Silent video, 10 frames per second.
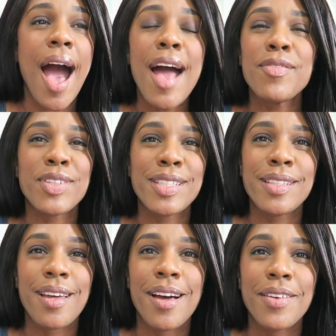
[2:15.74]
I
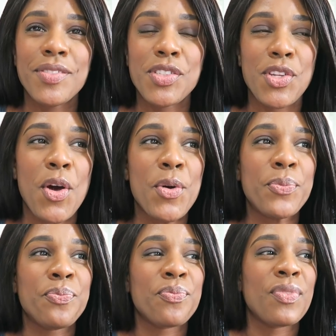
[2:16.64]
really loved.
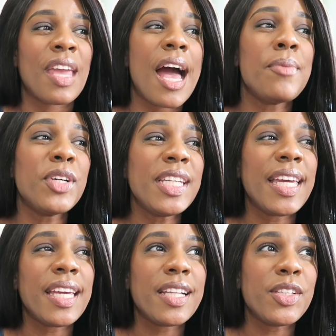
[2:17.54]
So I'm gonna
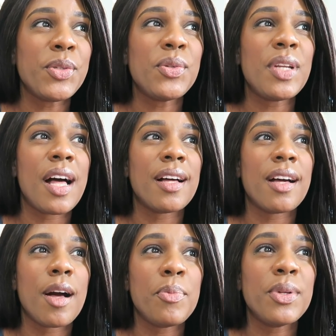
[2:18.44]
include a
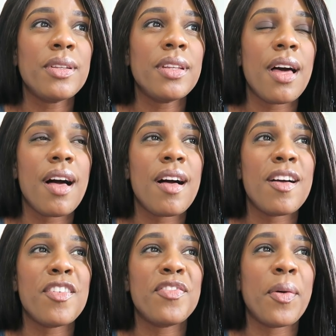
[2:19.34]
couple
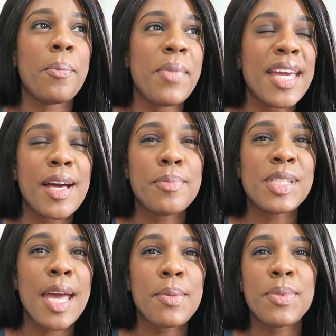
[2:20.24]
of
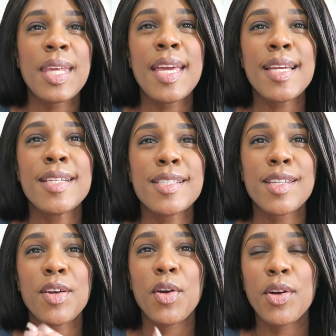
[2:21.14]
makeup type
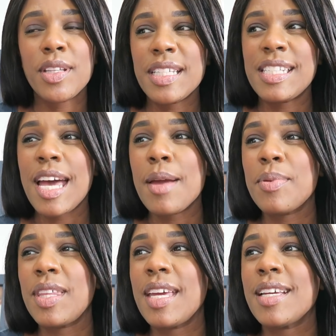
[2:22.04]
things and girly
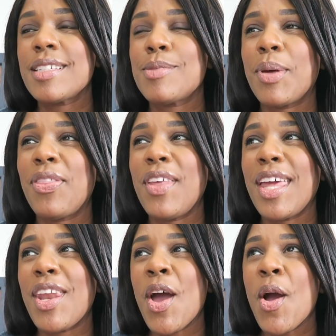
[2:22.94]
type things, but
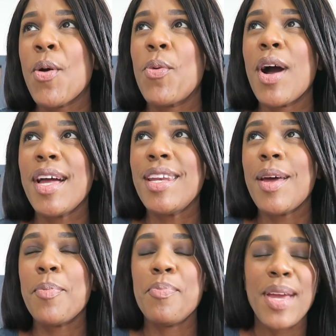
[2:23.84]
then
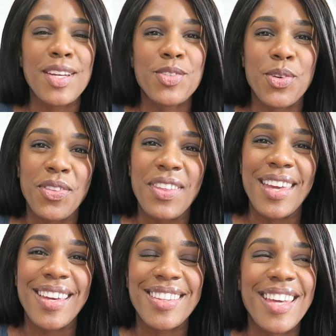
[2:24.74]
one major
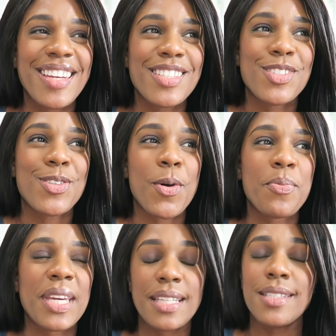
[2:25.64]
thing that is so
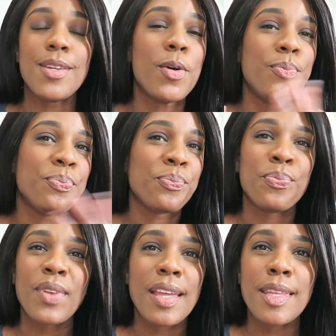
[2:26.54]
me. So
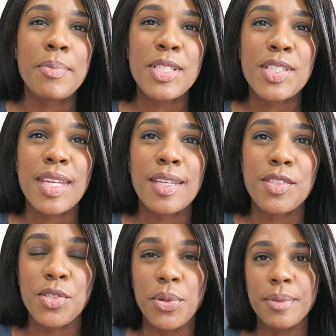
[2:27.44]
let me just get
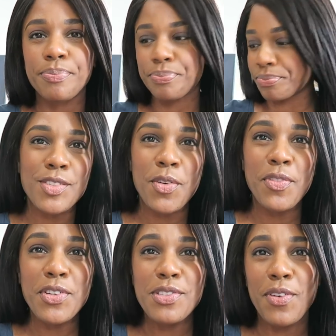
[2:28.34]
into it. So
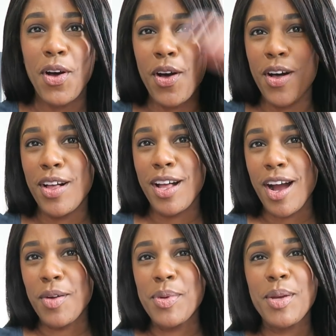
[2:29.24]
first of all,
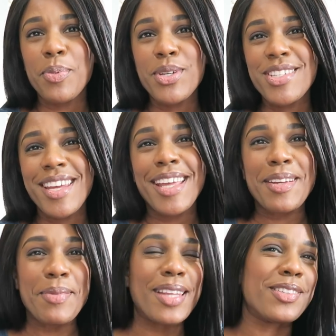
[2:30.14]
are we
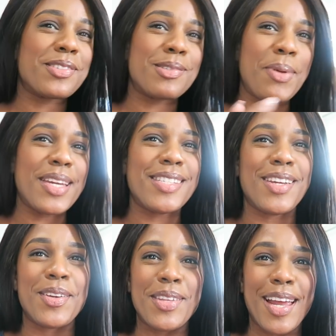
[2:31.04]
appreciating my little space
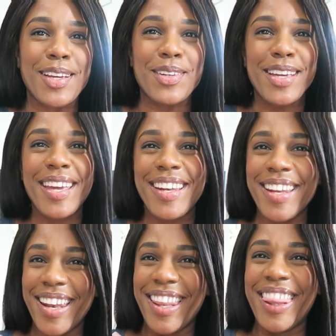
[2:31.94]
here that I created?